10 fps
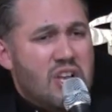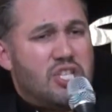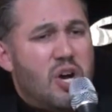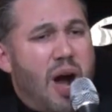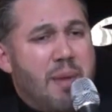
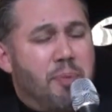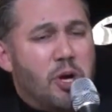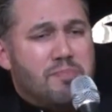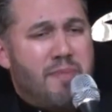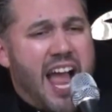so I put
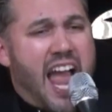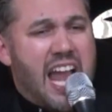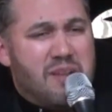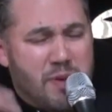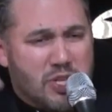my
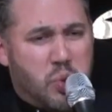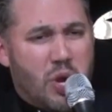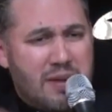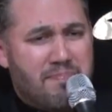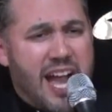head
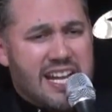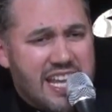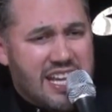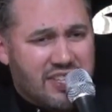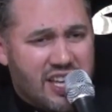between my
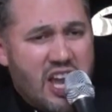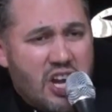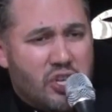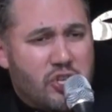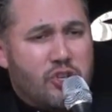knees
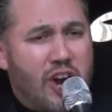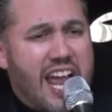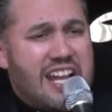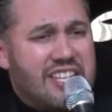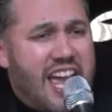to try
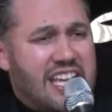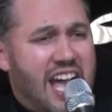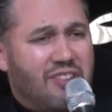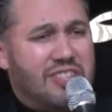and take out the